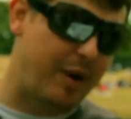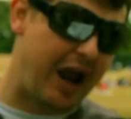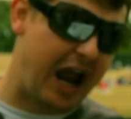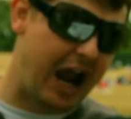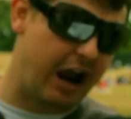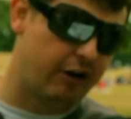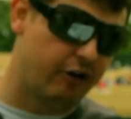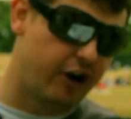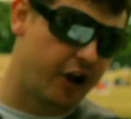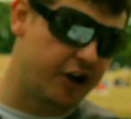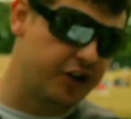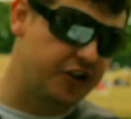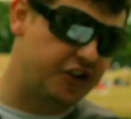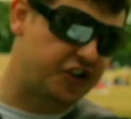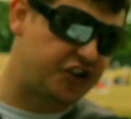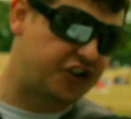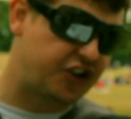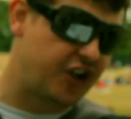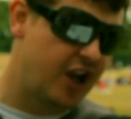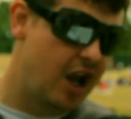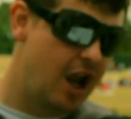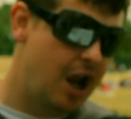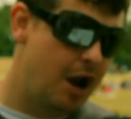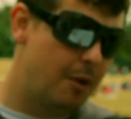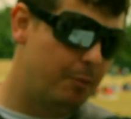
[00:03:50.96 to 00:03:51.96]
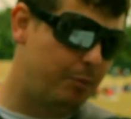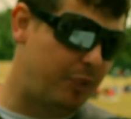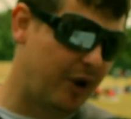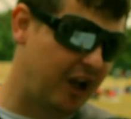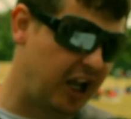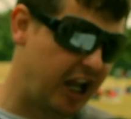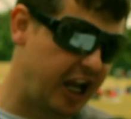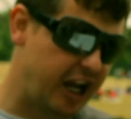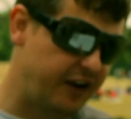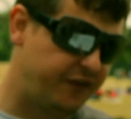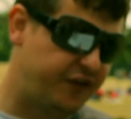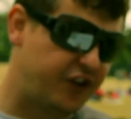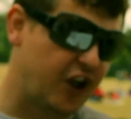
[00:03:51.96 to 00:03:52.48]
parents
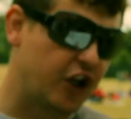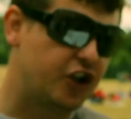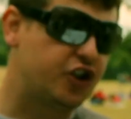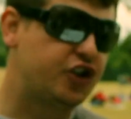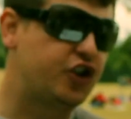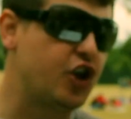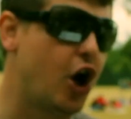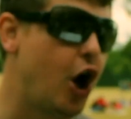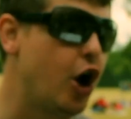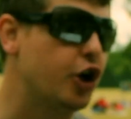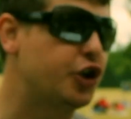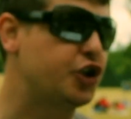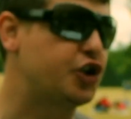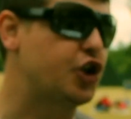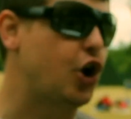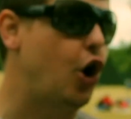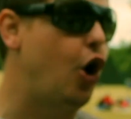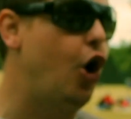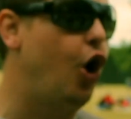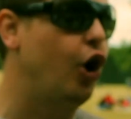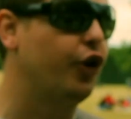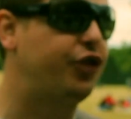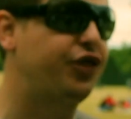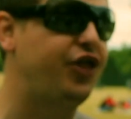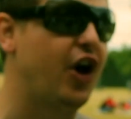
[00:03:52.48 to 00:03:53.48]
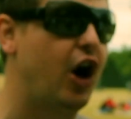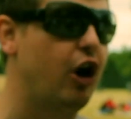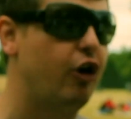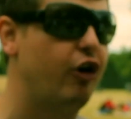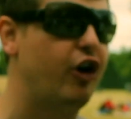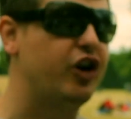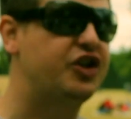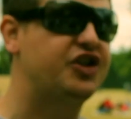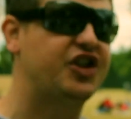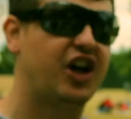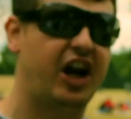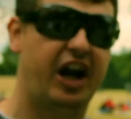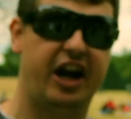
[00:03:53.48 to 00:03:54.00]
believe the Dutch
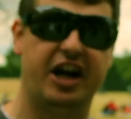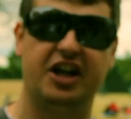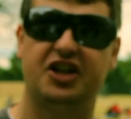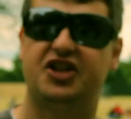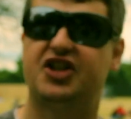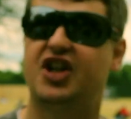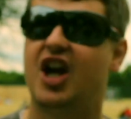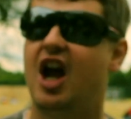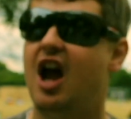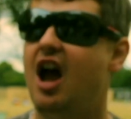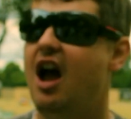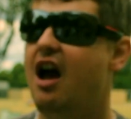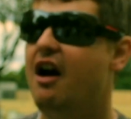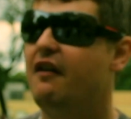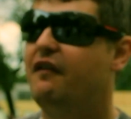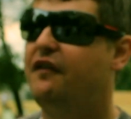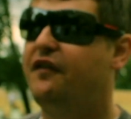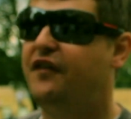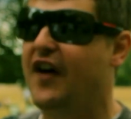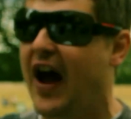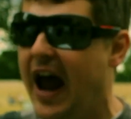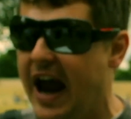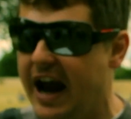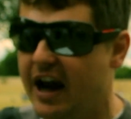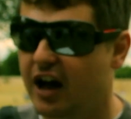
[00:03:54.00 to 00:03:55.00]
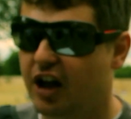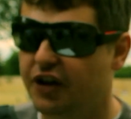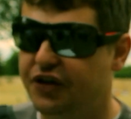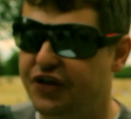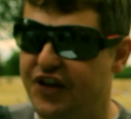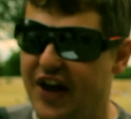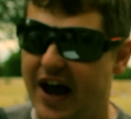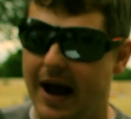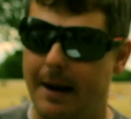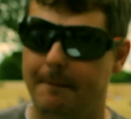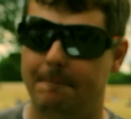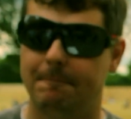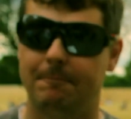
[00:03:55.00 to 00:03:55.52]
authorities failed
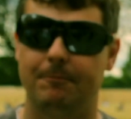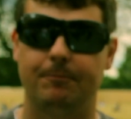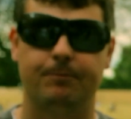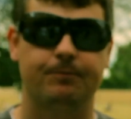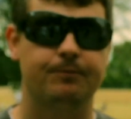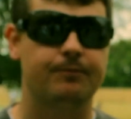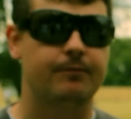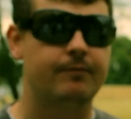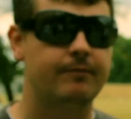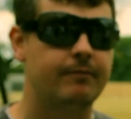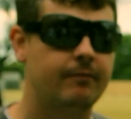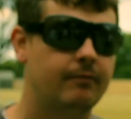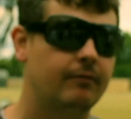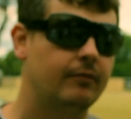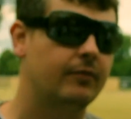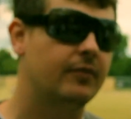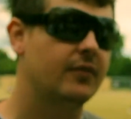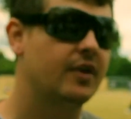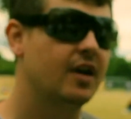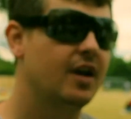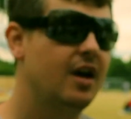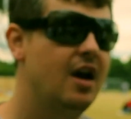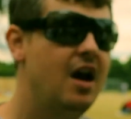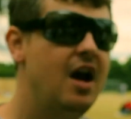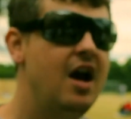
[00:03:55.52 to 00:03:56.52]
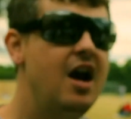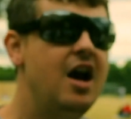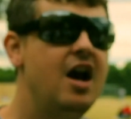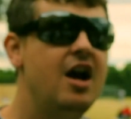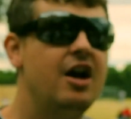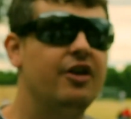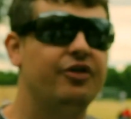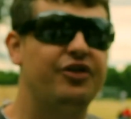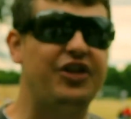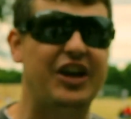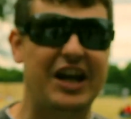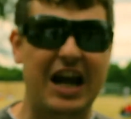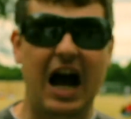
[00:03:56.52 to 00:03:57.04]
them.
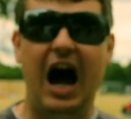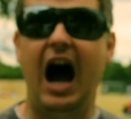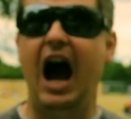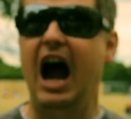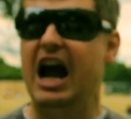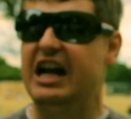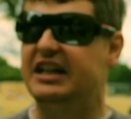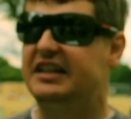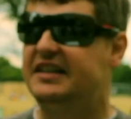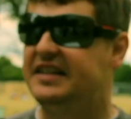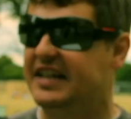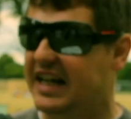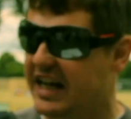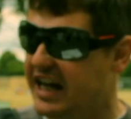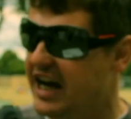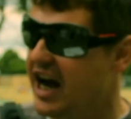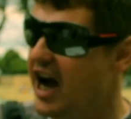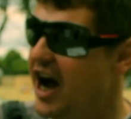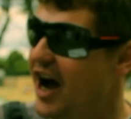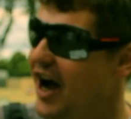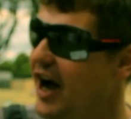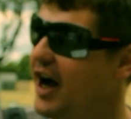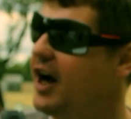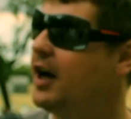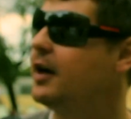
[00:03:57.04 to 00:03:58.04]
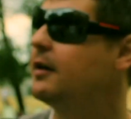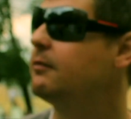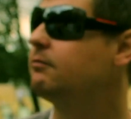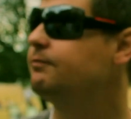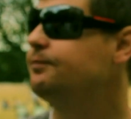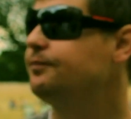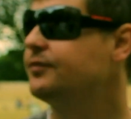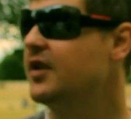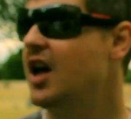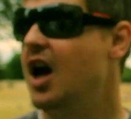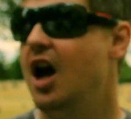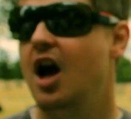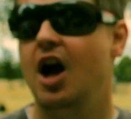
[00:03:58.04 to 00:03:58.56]
The idea
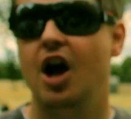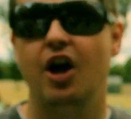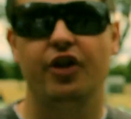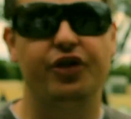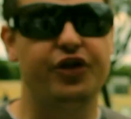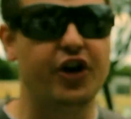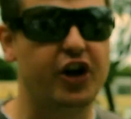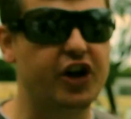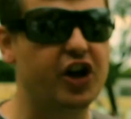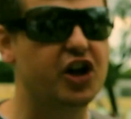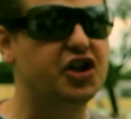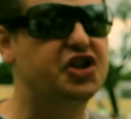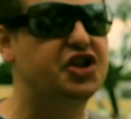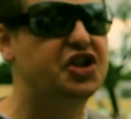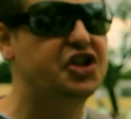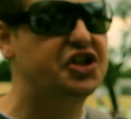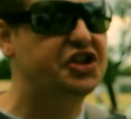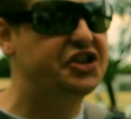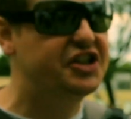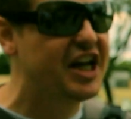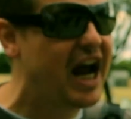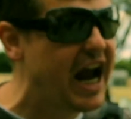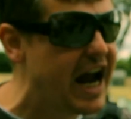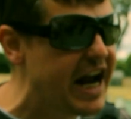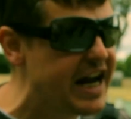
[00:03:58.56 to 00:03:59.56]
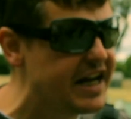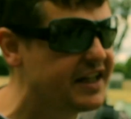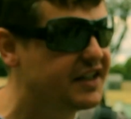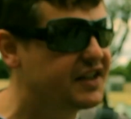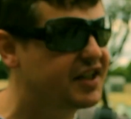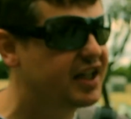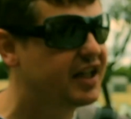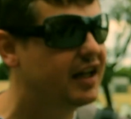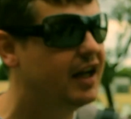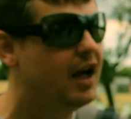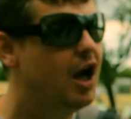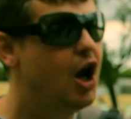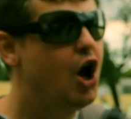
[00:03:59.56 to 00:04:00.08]
that a state
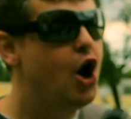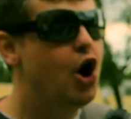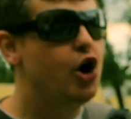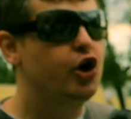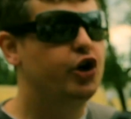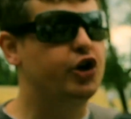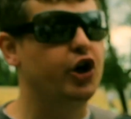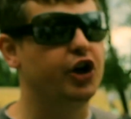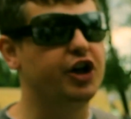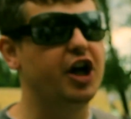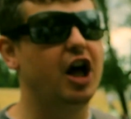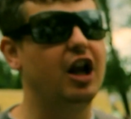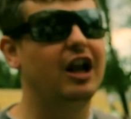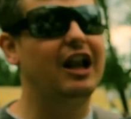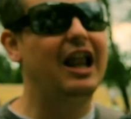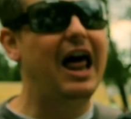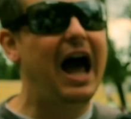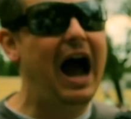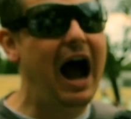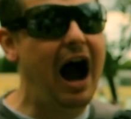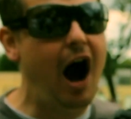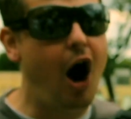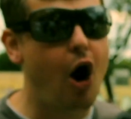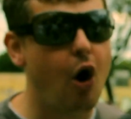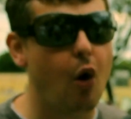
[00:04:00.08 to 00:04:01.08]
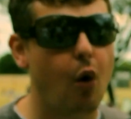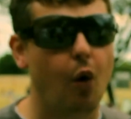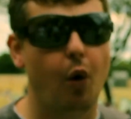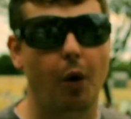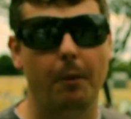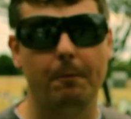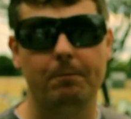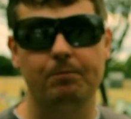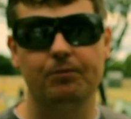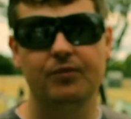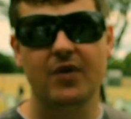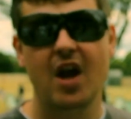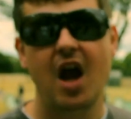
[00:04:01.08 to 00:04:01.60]
could allow
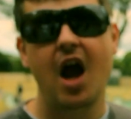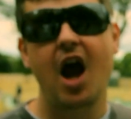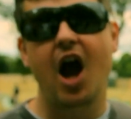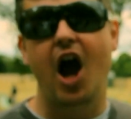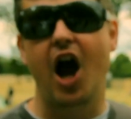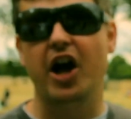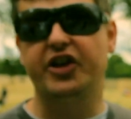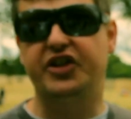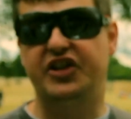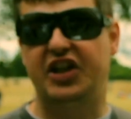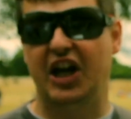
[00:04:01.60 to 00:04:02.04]
a